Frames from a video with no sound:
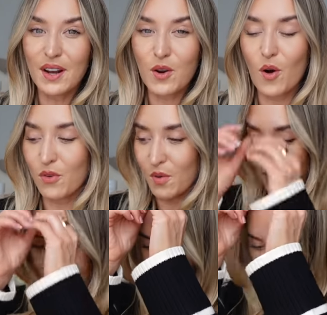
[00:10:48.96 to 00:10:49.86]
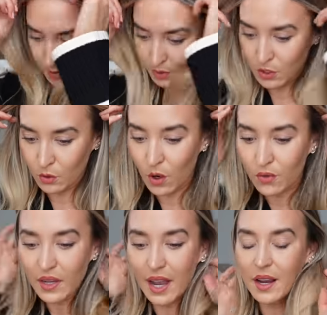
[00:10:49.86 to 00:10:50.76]
I got from Farfetch. But do not
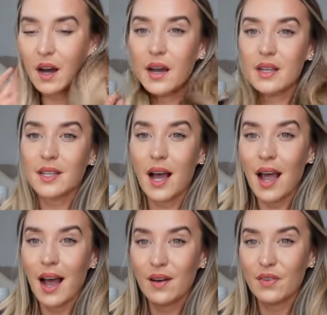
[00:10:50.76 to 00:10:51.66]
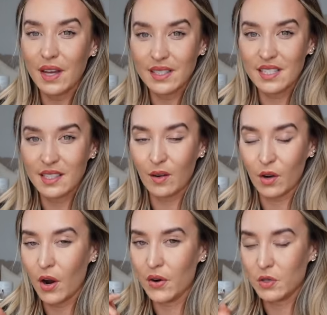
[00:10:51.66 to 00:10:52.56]
forget, guys, I have that discount
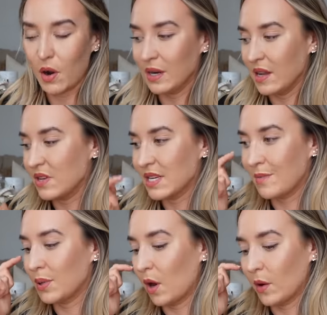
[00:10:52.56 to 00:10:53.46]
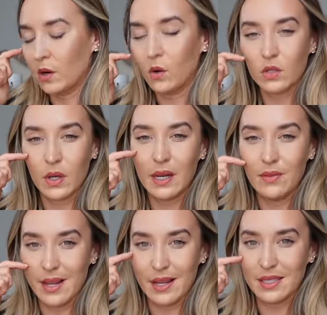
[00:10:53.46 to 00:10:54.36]
code. So I'll leave it down below. And I'll also
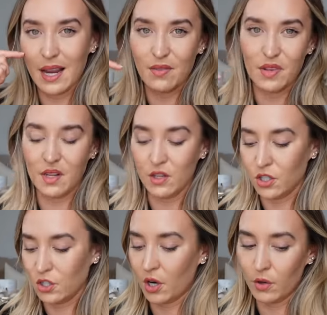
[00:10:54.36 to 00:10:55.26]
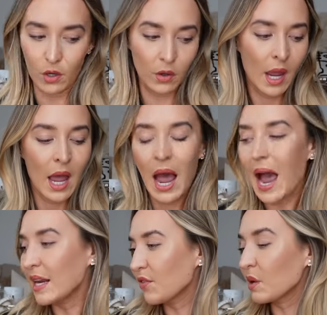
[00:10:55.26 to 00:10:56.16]
leave links to everything I just shown you
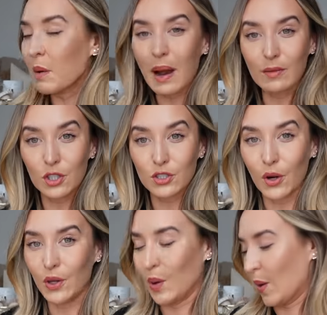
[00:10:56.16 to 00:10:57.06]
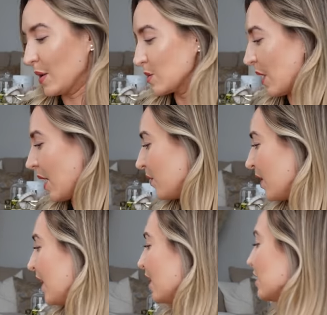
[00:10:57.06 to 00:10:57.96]
and everything I'm about to show you as well.
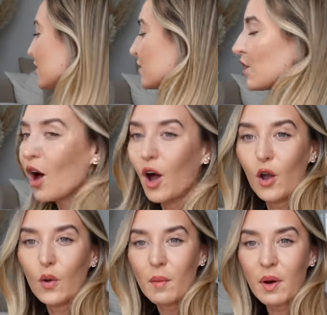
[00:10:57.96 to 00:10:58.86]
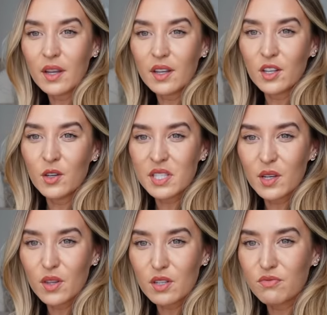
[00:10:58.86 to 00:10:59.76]
So, can you see
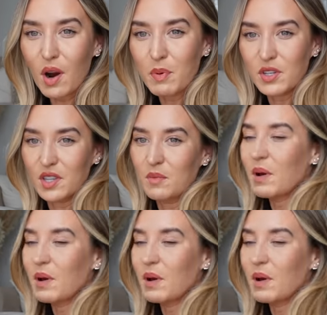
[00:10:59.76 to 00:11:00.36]
all this rubbish in the